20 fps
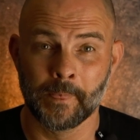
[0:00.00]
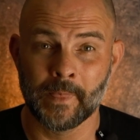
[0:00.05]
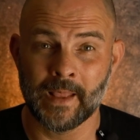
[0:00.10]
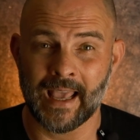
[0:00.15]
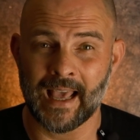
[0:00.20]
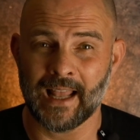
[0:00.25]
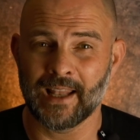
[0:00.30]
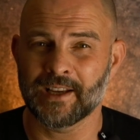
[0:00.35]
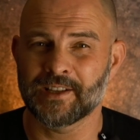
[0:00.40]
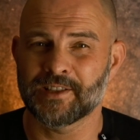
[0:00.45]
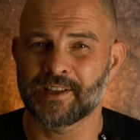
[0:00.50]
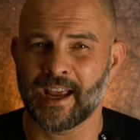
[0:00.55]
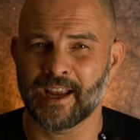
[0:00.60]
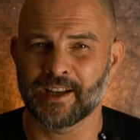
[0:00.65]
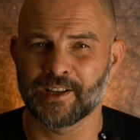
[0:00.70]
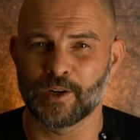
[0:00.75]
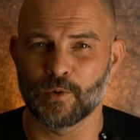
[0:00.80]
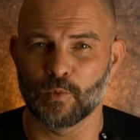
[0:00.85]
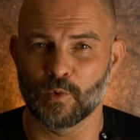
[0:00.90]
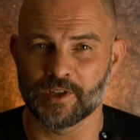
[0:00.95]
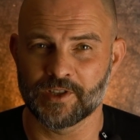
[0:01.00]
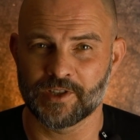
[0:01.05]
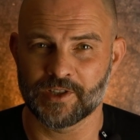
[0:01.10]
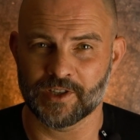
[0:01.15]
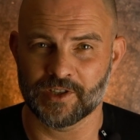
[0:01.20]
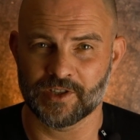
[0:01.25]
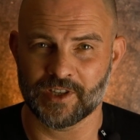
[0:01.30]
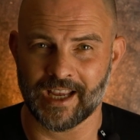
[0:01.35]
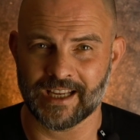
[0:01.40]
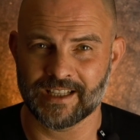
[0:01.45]
Alexander was
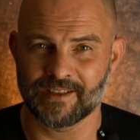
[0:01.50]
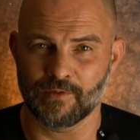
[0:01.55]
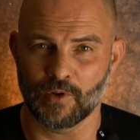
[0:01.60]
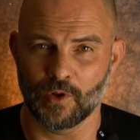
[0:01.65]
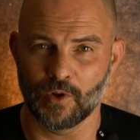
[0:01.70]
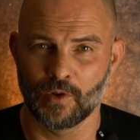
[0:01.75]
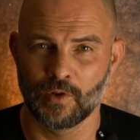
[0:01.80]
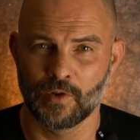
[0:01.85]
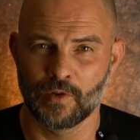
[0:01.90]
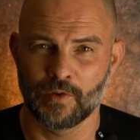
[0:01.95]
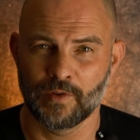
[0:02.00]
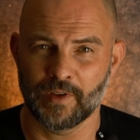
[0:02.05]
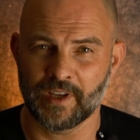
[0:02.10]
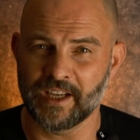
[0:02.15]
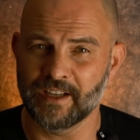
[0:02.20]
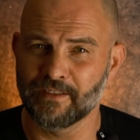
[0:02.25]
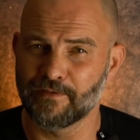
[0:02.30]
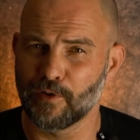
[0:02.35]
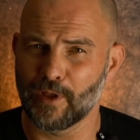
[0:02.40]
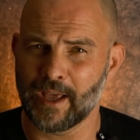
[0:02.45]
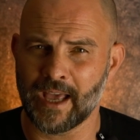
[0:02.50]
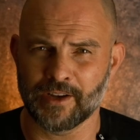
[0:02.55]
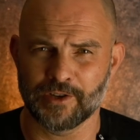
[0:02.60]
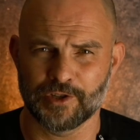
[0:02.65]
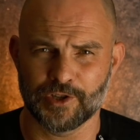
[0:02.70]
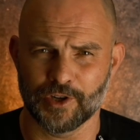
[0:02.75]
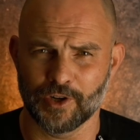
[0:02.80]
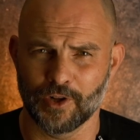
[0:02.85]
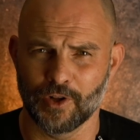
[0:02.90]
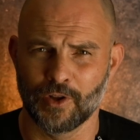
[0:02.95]
successful,
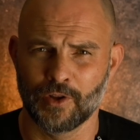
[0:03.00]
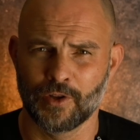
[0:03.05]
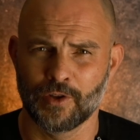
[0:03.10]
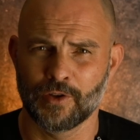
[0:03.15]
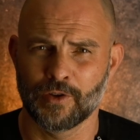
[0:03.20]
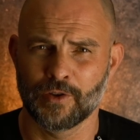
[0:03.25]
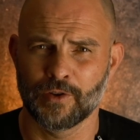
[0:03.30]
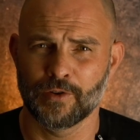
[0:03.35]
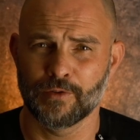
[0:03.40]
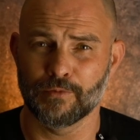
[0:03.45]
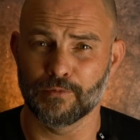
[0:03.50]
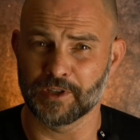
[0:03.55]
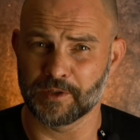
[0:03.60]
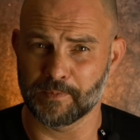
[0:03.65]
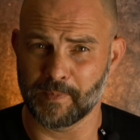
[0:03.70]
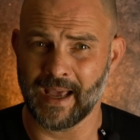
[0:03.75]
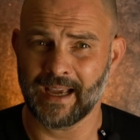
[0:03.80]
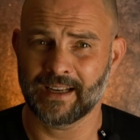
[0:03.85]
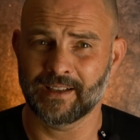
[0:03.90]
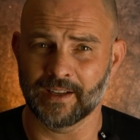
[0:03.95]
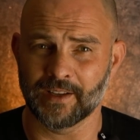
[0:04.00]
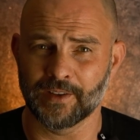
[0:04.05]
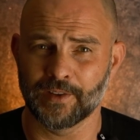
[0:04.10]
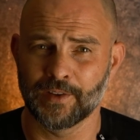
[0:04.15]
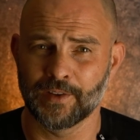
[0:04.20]
influential, respected.